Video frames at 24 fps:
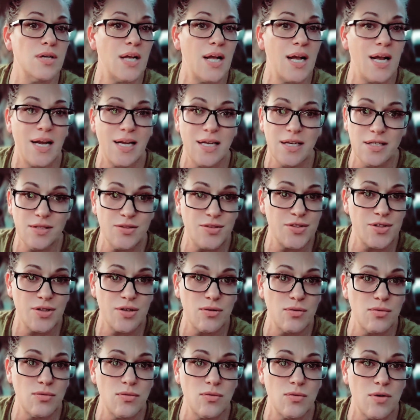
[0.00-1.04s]
I
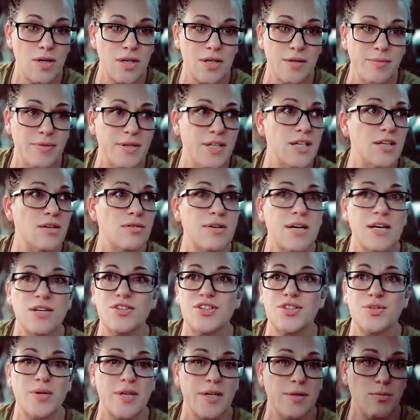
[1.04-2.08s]
don't want to be
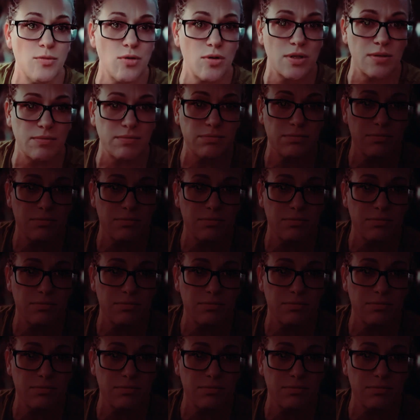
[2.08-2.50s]
around you anymore.